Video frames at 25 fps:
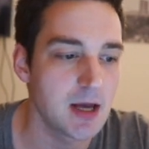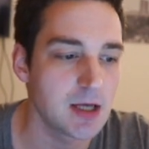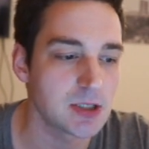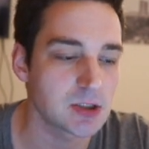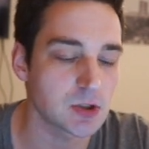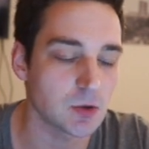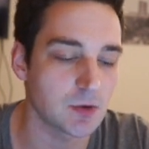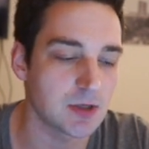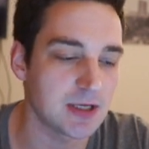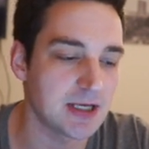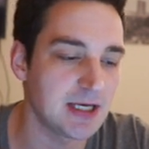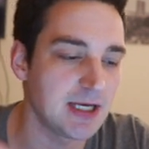
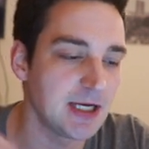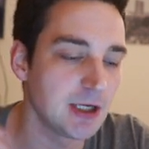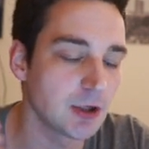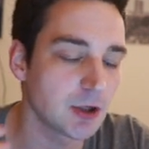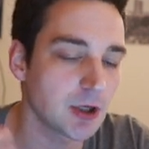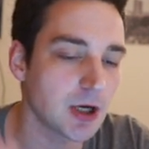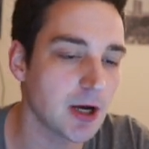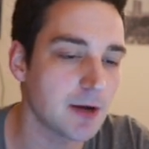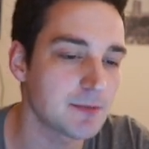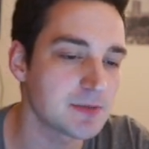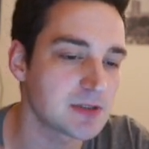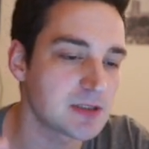So, and here
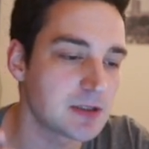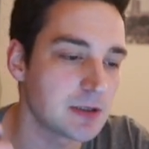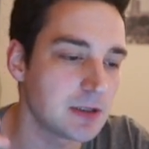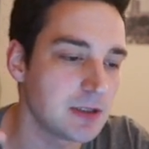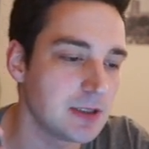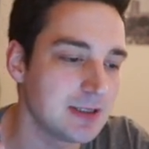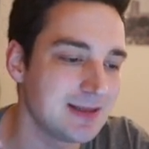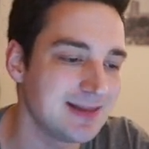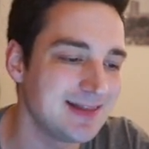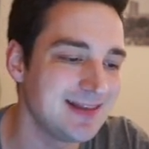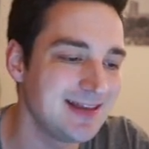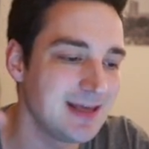comes
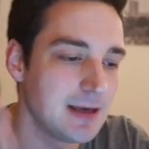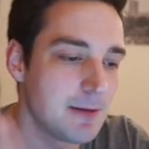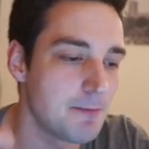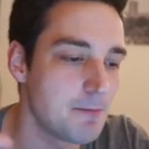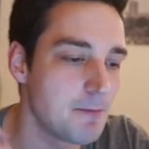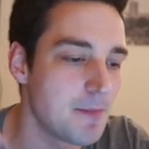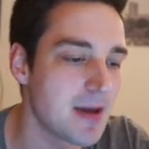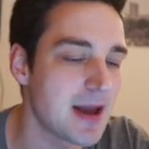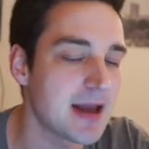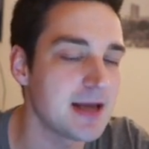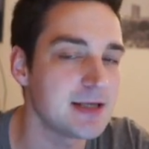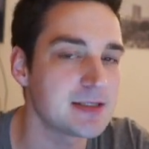the
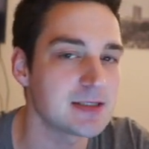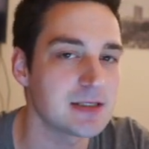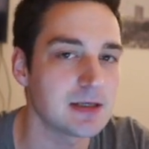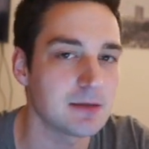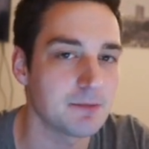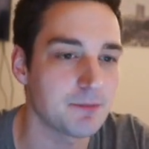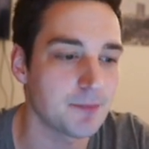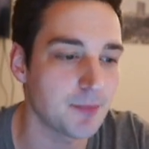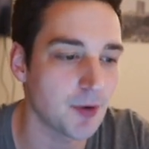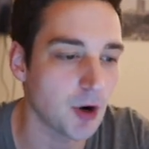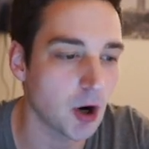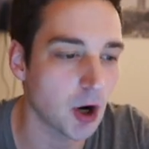
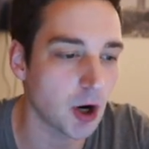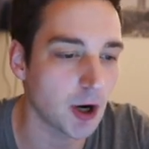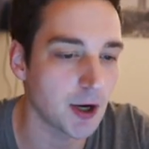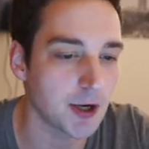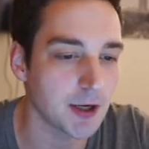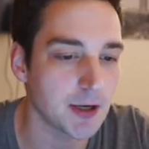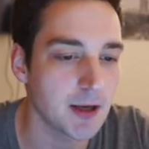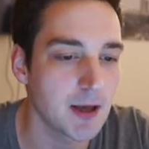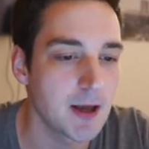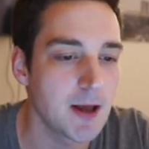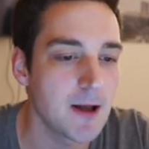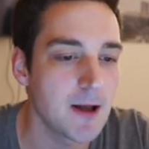amazing part.